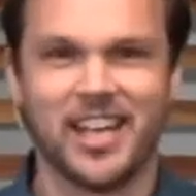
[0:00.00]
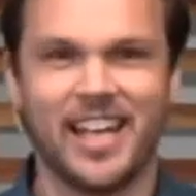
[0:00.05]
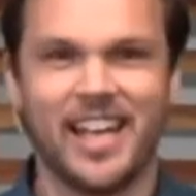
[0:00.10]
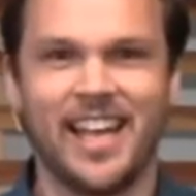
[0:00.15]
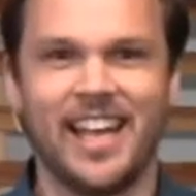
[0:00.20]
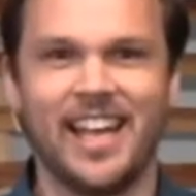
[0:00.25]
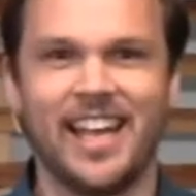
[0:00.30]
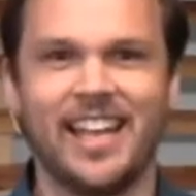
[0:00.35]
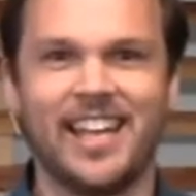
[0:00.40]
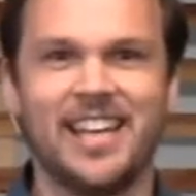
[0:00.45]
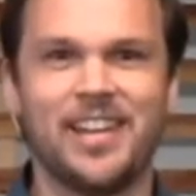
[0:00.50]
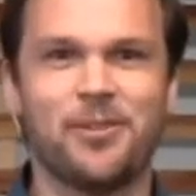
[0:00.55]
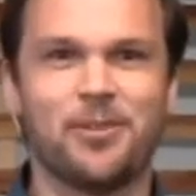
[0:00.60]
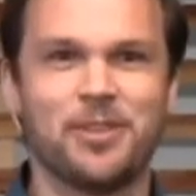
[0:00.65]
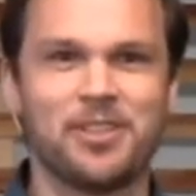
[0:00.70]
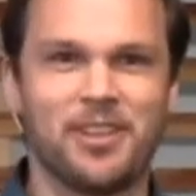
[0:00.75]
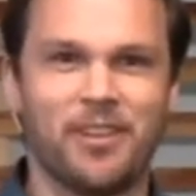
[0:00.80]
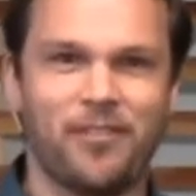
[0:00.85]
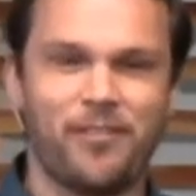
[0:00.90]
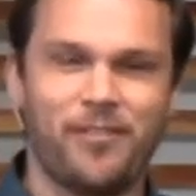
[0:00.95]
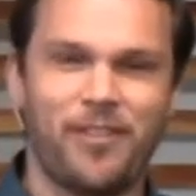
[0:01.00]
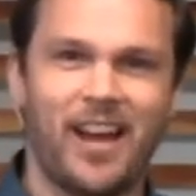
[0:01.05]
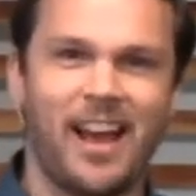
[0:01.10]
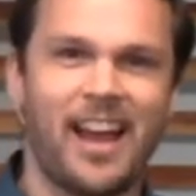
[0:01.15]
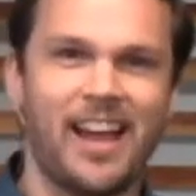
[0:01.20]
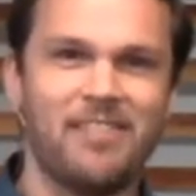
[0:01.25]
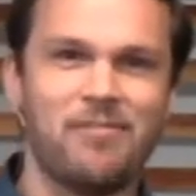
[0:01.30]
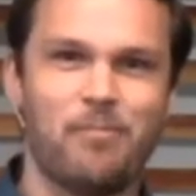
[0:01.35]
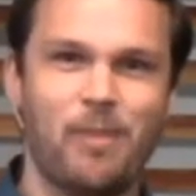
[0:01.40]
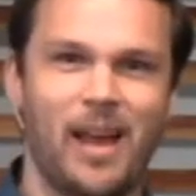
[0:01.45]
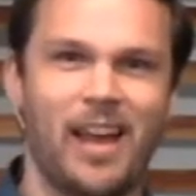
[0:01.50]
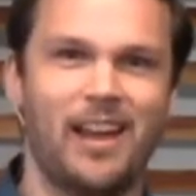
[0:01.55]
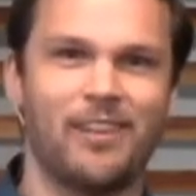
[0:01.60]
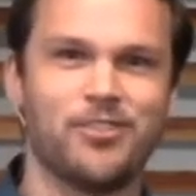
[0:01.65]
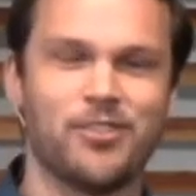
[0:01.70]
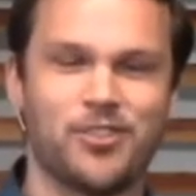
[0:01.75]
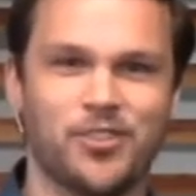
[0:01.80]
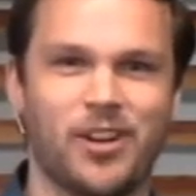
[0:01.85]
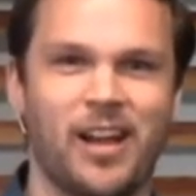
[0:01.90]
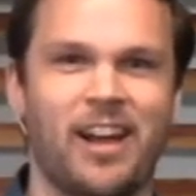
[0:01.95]
and it was a five pound
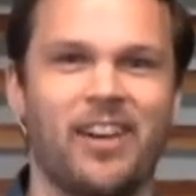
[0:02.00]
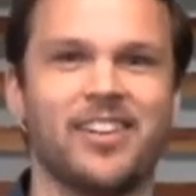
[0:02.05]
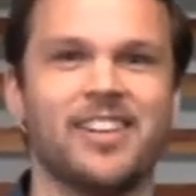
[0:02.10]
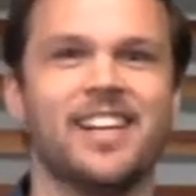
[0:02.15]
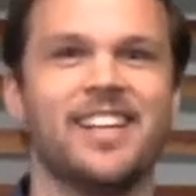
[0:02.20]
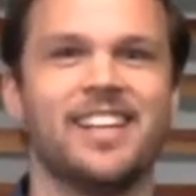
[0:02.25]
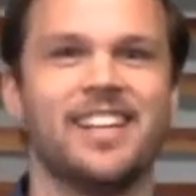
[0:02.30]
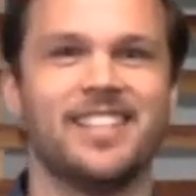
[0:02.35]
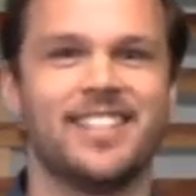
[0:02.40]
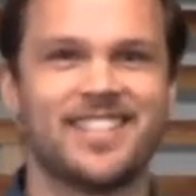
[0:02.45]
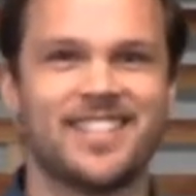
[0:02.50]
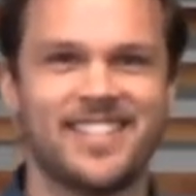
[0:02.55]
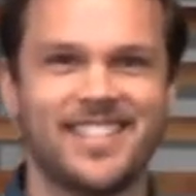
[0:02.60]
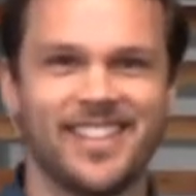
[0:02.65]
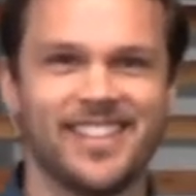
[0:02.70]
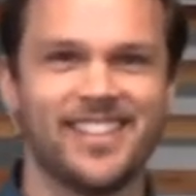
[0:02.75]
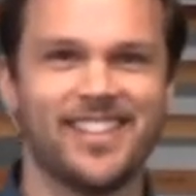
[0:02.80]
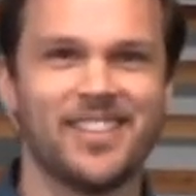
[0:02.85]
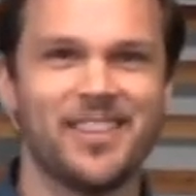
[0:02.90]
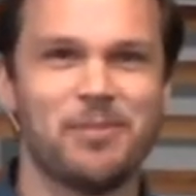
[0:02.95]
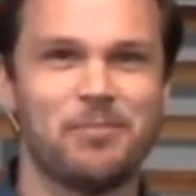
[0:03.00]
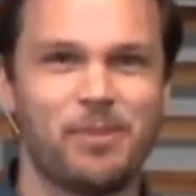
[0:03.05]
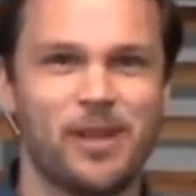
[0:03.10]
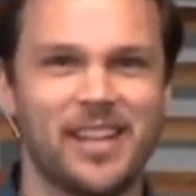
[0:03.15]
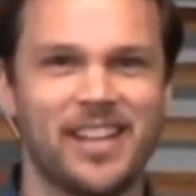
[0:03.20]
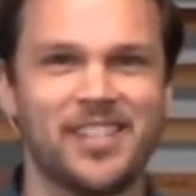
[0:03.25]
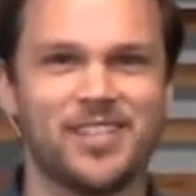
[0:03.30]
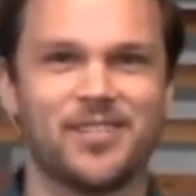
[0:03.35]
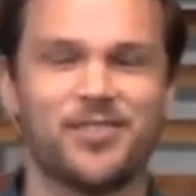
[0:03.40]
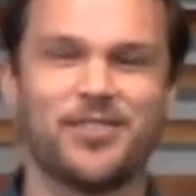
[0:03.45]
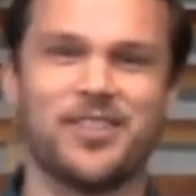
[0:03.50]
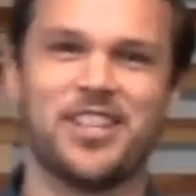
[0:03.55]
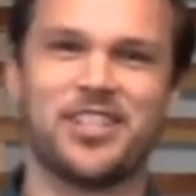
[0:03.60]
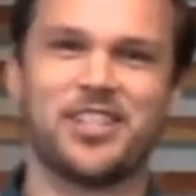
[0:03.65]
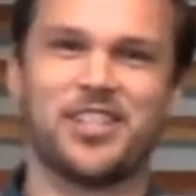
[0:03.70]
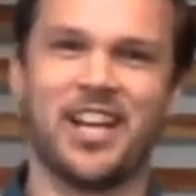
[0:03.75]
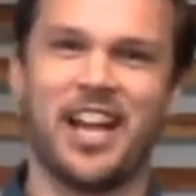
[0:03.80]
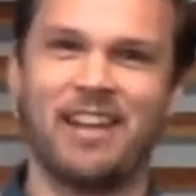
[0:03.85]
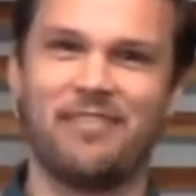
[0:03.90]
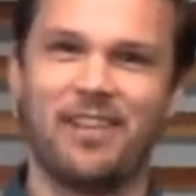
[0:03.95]
trout, still the biggest fish
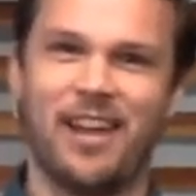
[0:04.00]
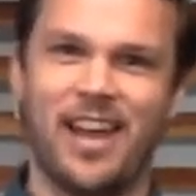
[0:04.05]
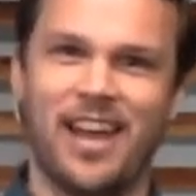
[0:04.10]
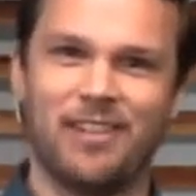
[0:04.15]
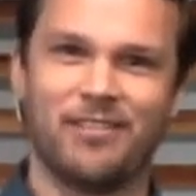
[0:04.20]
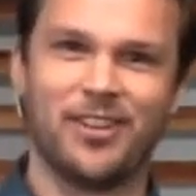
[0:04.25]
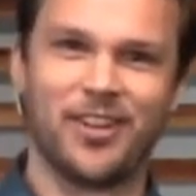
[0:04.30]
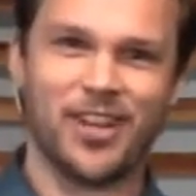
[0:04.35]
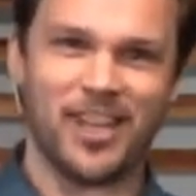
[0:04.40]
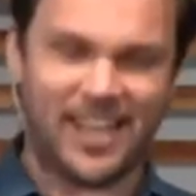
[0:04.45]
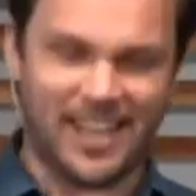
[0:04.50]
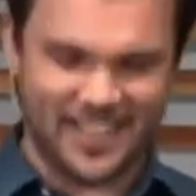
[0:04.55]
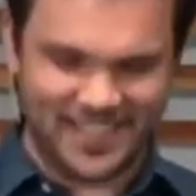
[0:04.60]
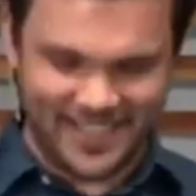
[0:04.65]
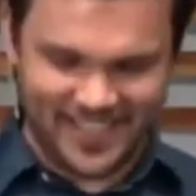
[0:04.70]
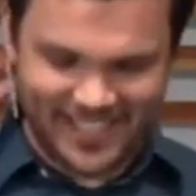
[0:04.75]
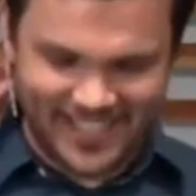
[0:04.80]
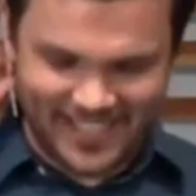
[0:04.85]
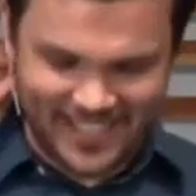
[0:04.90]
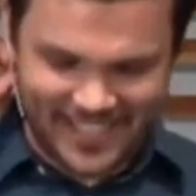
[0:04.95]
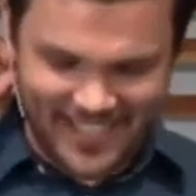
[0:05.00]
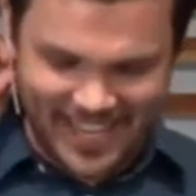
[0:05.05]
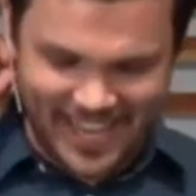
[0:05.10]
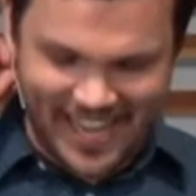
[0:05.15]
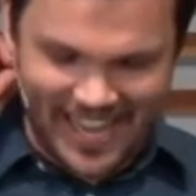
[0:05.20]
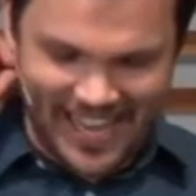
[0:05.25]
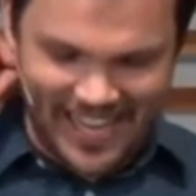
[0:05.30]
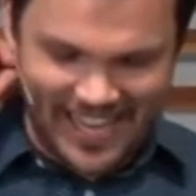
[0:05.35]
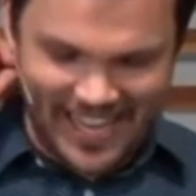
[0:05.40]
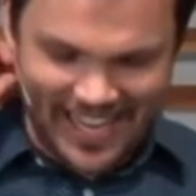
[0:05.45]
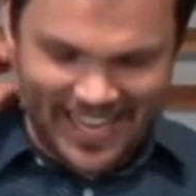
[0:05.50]
I've ever caught to this day.